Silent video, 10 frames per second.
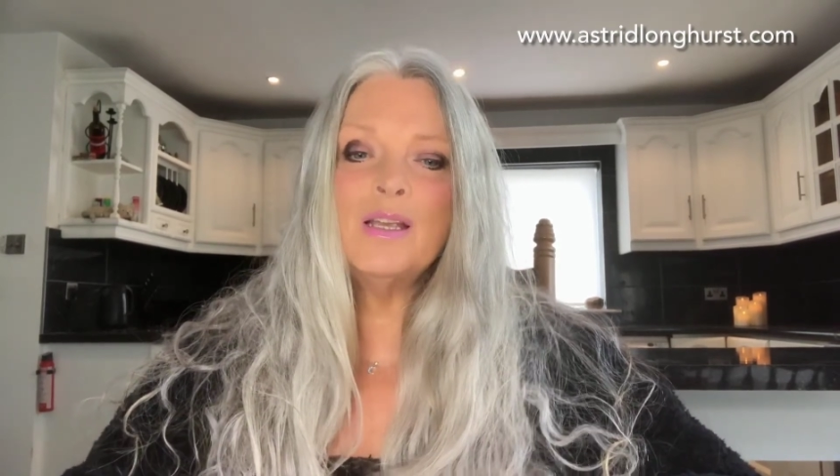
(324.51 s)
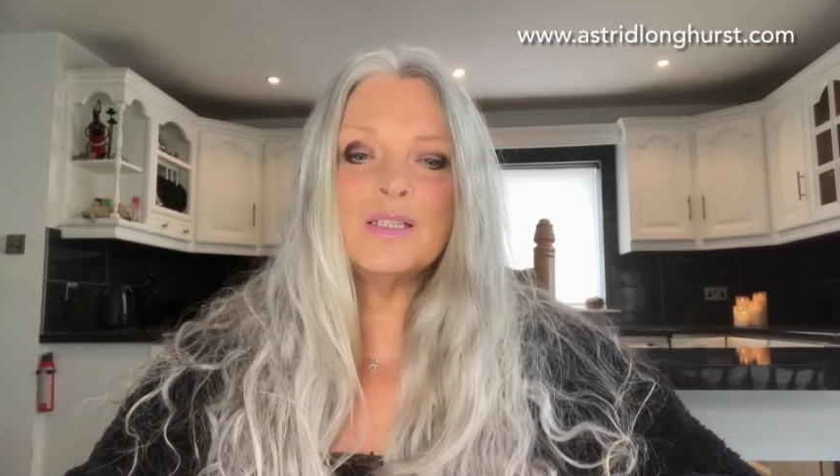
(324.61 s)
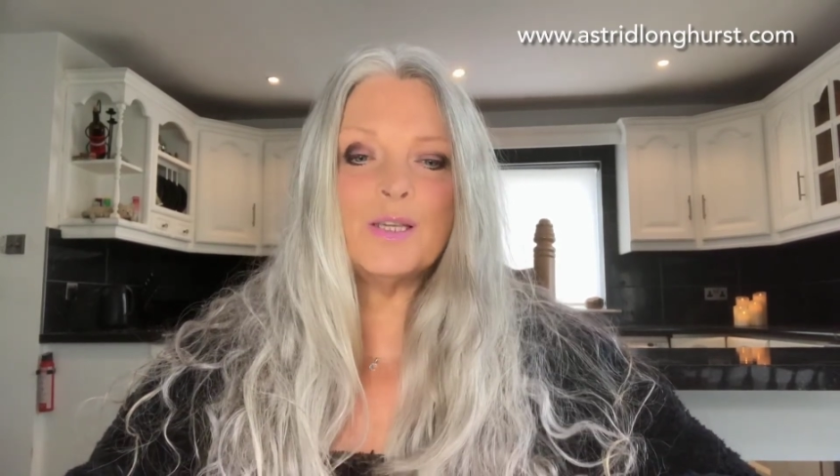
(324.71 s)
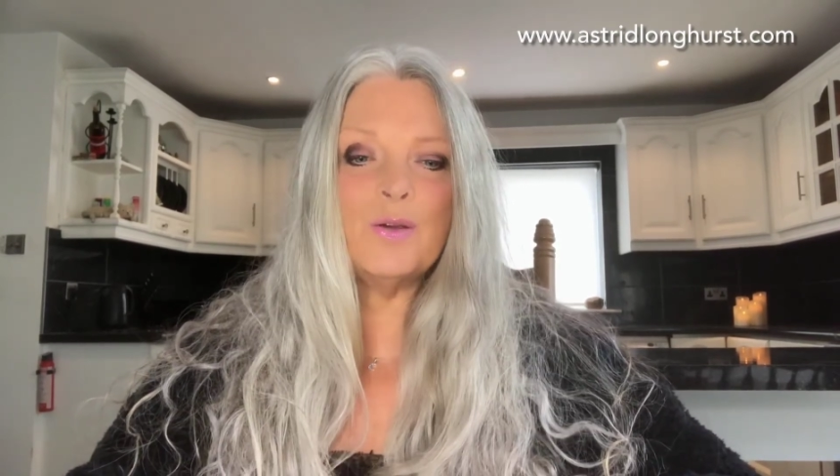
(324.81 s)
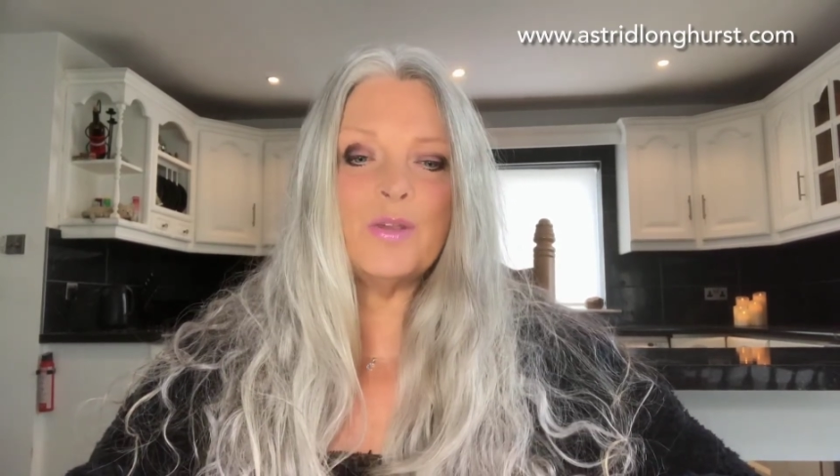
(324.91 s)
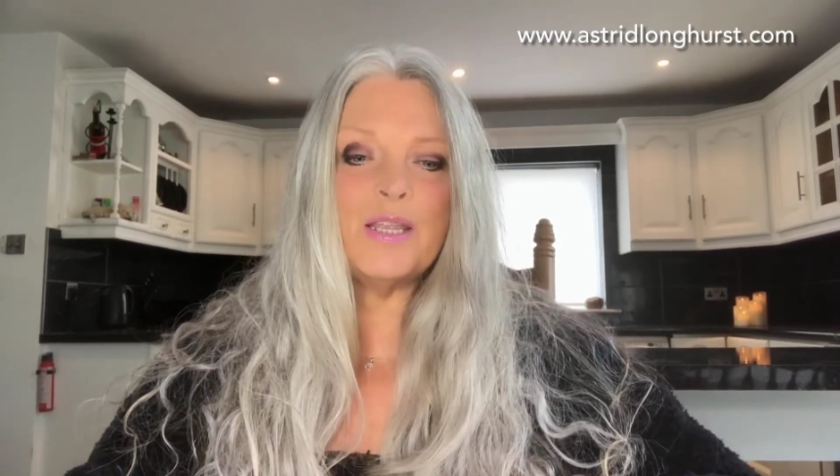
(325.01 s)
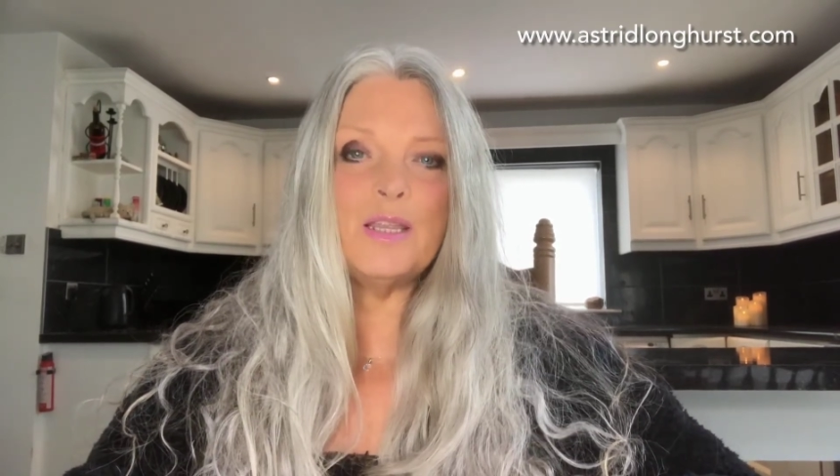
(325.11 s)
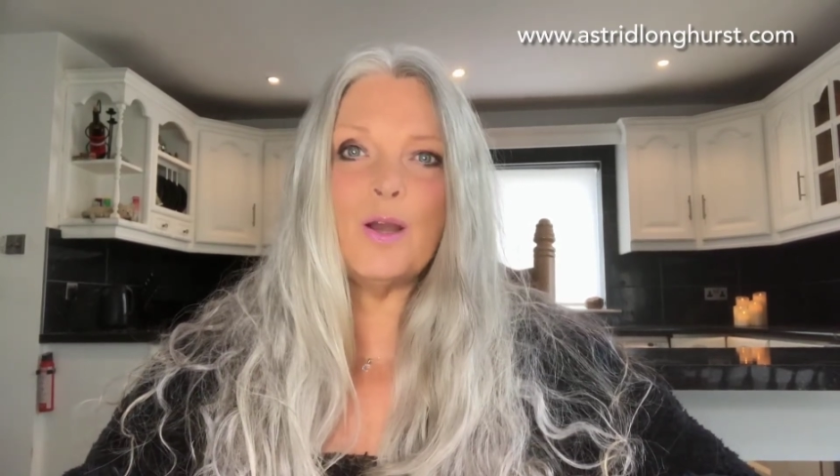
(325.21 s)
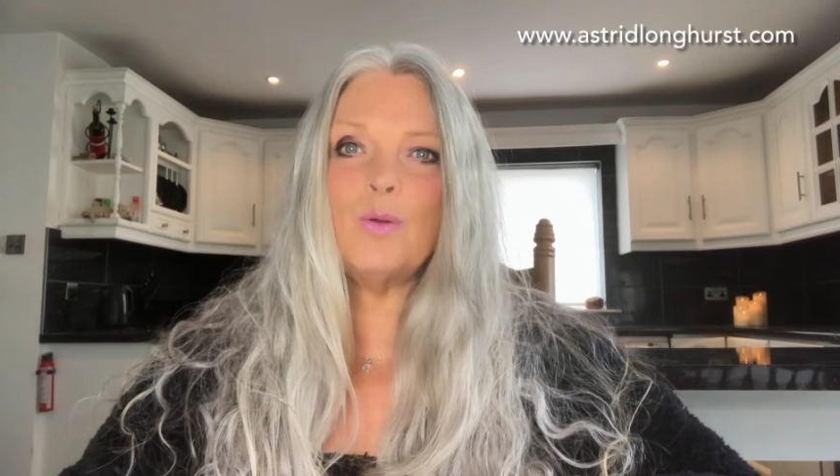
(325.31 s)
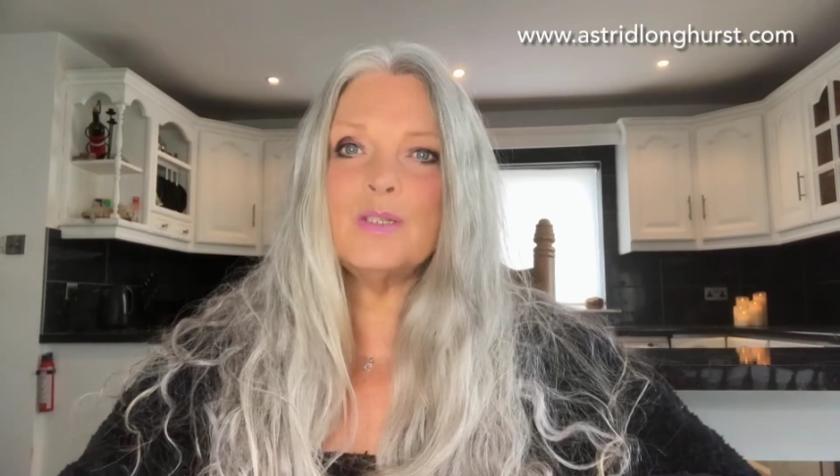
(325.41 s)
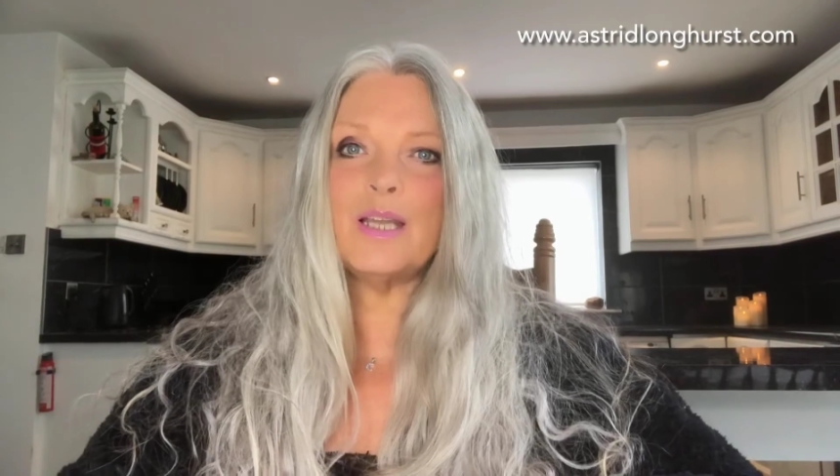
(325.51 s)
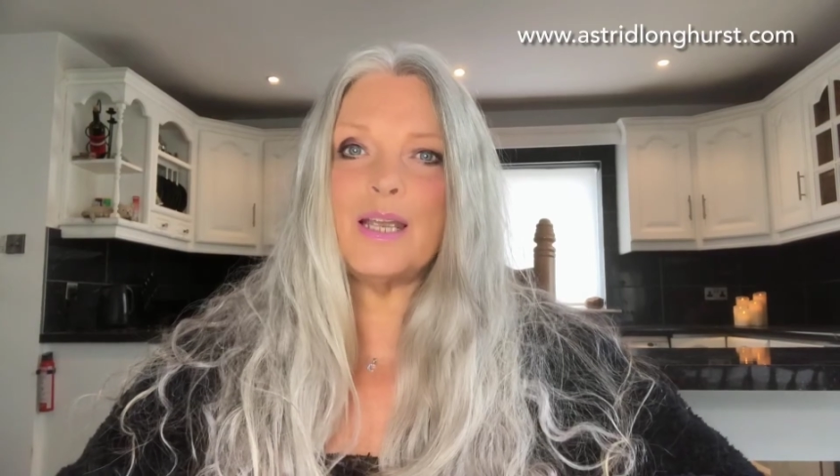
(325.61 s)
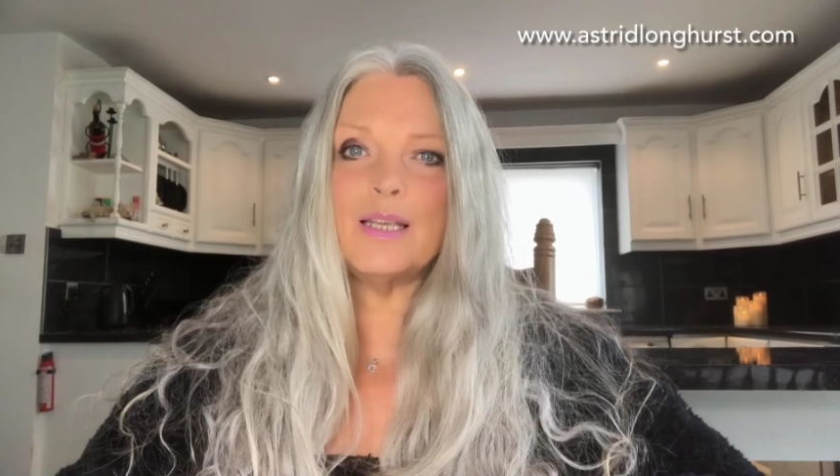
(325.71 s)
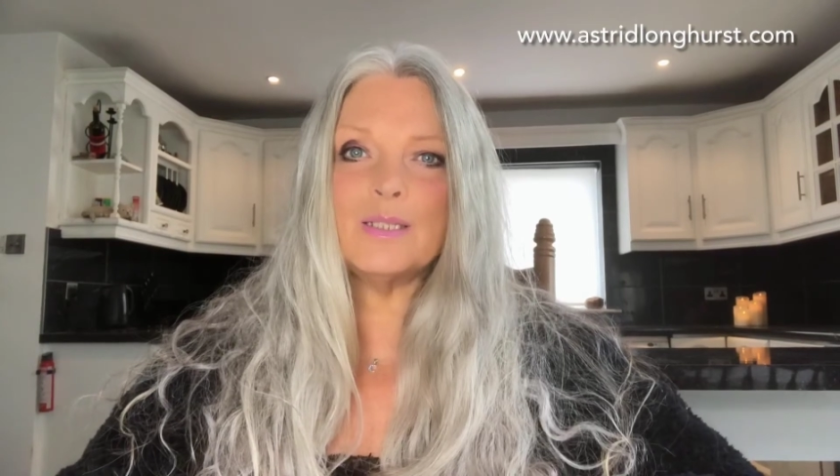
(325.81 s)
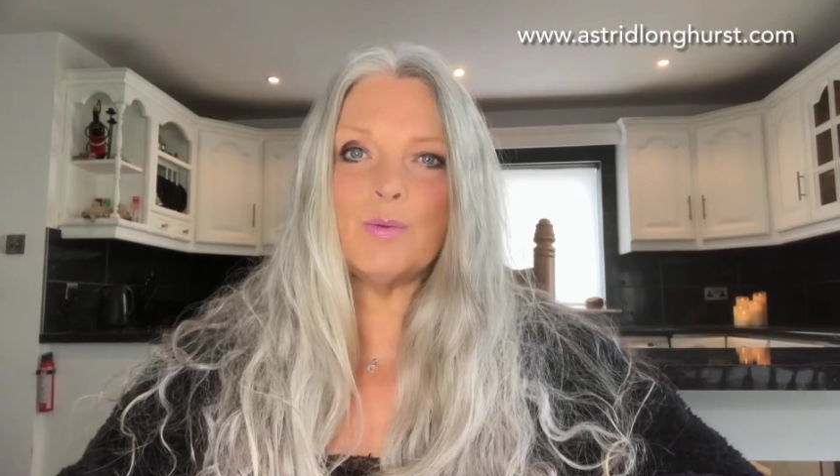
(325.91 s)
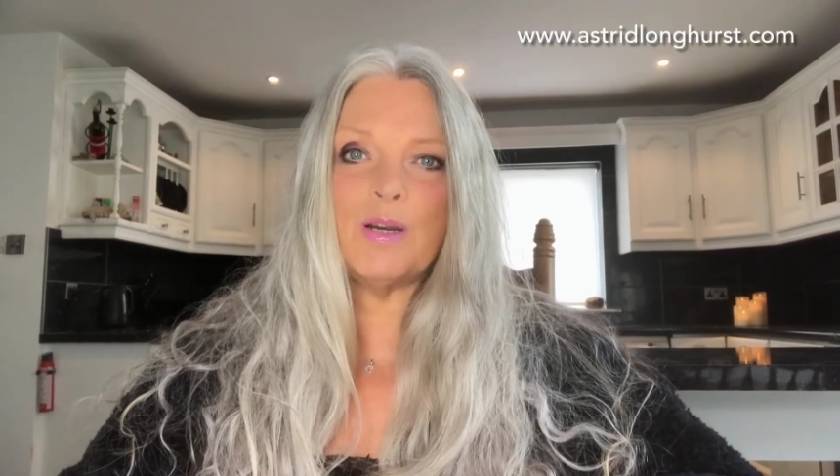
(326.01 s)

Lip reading: So in the old days,